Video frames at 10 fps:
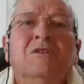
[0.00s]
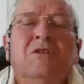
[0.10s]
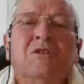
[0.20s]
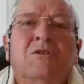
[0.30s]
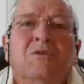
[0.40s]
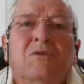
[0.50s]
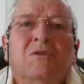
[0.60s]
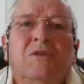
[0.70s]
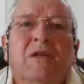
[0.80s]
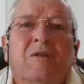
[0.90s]
you just
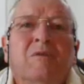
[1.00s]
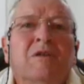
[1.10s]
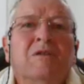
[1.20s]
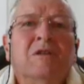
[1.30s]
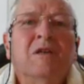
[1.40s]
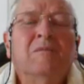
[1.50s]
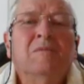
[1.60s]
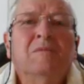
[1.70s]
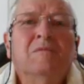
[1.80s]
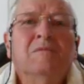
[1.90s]
call on Yahweh's name.